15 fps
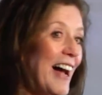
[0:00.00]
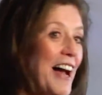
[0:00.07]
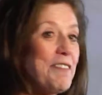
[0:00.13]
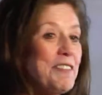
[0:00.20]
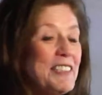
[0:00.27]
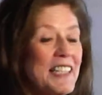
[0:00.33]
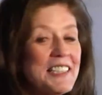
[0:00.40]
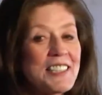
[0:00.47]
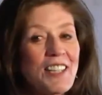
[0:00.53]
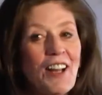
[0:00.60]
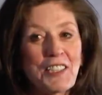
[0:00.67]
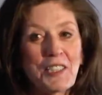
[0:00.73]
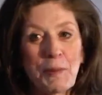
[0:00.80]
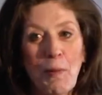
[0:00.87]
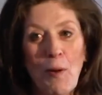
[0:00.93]
I've since
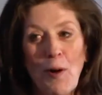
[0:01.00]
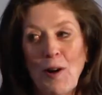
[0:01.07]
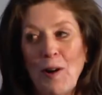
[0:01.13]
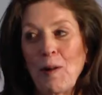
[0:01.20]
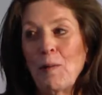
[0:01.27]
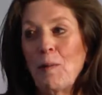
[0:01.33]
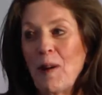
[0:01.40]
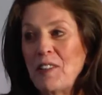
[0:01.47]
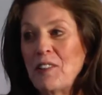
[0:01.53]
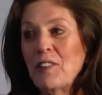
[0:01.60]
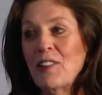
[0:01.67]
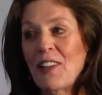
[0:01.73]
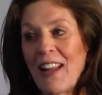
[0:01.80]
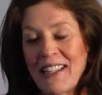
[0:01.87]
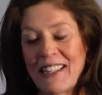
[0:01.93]
lost more. When
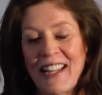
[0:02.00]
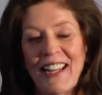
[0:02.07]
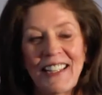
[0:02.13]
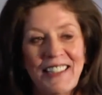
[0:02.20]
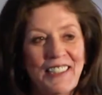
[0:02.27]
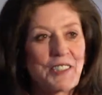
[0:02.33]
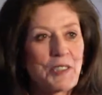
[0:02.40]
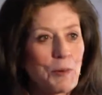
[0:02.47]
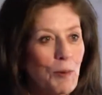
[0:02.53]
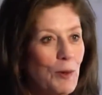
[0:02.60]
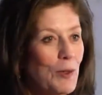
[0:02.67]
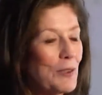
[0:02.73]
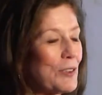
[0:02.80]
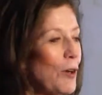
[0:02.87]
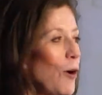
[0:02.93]
you're like that in this
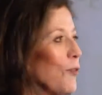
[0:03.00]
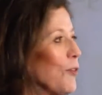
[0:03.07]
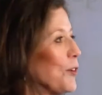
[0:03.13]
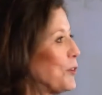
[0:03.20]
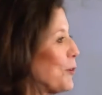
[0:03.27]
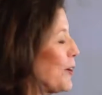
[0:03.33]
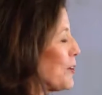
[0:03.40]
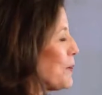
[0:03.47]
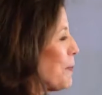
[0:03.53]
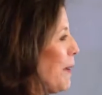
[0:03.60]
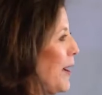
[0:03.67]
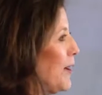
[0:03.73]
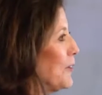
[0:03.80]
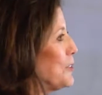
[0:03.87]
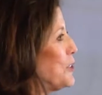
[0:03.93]
world, over 300
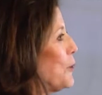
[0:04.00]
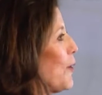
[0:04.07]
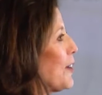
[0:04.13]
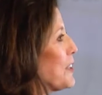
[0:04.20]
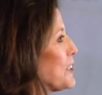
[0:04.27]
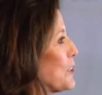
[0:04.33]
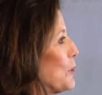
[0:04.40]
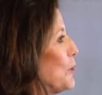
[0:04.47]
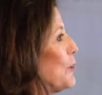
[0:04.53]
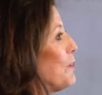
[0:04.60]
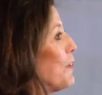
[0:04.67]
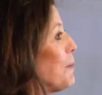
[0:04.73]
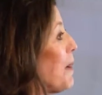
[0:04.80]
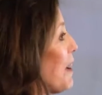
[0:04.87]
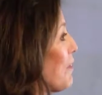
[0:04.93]
pounds, you are
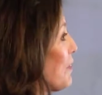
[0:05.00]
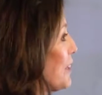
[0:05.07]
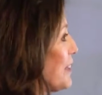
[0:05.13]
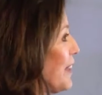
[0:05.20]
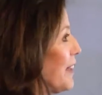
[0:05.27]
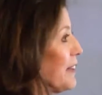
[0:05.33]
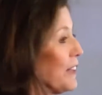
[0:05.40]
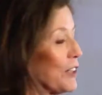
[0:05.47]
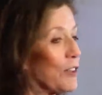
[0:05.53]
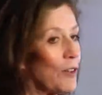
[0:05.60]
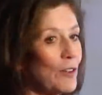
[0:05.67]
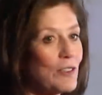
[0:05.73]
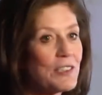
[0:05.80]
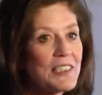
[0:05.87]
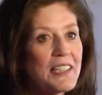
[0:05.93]
excluded from everything. The
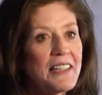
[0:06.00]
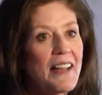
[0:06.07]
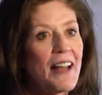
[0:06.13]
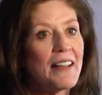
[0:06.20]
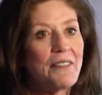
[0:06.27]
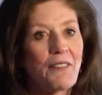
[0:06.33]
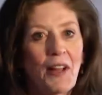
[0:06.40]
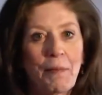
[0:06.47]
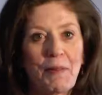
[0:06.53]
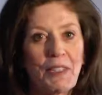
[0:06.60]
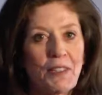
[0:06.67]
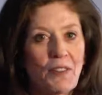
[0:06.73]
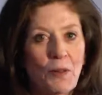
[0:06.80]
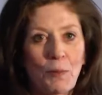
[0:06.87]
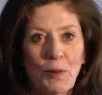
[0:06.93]
girls did not invite me
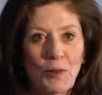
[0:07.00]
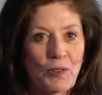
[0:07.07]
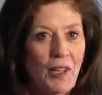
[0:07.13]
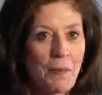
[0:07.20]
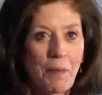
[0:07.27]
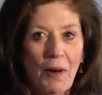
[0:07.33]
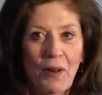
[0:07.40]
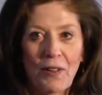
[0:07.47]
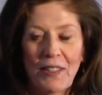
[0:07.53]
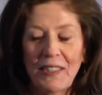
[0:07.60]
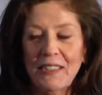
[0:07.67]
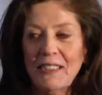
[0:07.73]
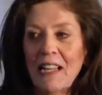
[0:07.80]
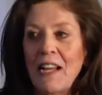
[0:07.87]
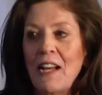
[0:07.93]
to their birthday
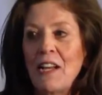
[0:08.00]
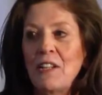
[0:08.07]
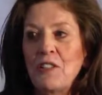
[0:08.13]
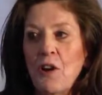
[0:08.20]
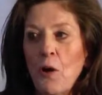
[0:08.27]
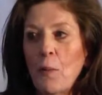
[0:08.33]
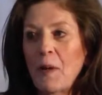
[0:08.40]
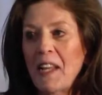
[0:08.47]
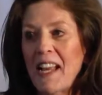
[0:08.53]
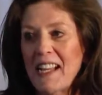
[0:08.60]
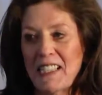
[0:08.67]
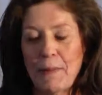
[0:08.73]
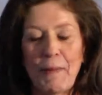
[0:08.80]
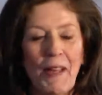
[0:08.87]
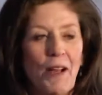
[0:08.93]
parties. Nobody
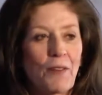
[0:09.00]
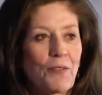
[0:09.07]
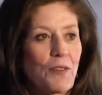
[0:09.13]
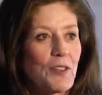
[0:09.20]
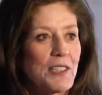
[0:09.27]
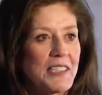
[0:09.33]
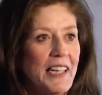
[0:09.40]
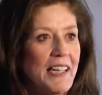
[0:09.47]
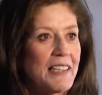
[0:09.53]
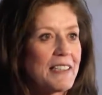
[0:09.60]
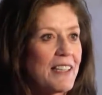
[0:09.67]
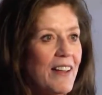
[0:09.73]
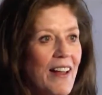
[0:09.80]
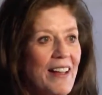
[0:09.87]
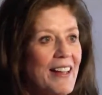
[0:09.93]
asked me out for a date
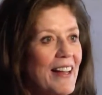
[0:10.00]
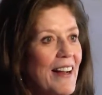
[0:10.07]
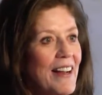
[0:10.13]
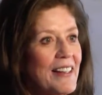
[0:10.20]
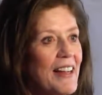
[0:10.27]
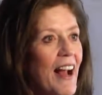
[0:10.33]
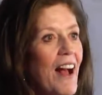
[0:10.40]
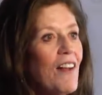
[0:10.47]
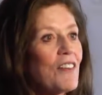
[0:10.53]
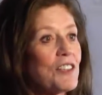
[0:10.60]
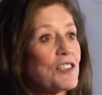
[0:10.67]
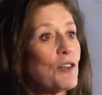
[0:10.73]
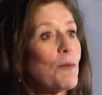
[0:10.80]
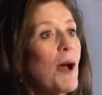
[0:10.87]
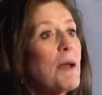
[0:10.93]
till I got out of
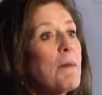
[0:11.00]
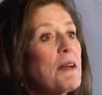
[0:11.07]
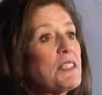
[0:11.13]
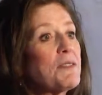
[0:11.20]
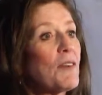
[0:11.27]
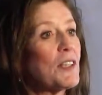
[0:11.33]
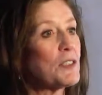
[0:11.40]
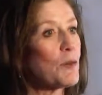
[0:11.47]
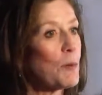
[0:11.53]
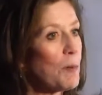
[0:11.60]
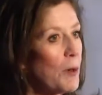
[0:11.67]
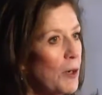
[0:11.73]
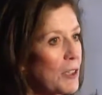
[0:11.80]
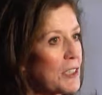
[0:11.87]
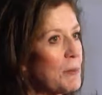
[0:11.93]
college. So my best friends were
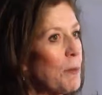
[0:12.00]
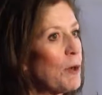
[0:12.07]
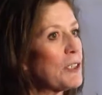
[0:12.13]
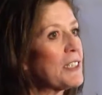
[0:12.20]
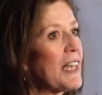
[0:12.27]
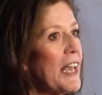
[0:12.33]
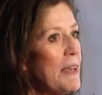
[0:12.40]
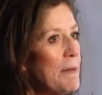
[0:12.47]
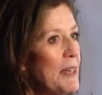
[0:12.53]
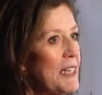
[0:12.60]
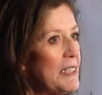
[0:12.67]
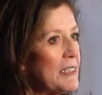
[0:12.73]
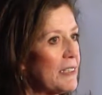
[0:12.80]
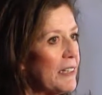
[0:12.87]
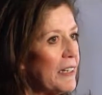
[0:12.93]
books. Books came
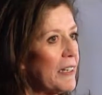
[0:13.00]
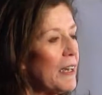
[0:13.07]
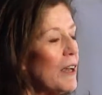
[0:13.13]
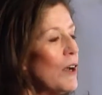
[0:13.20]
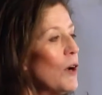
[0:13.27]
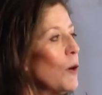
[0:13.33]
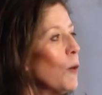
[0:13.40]
easily.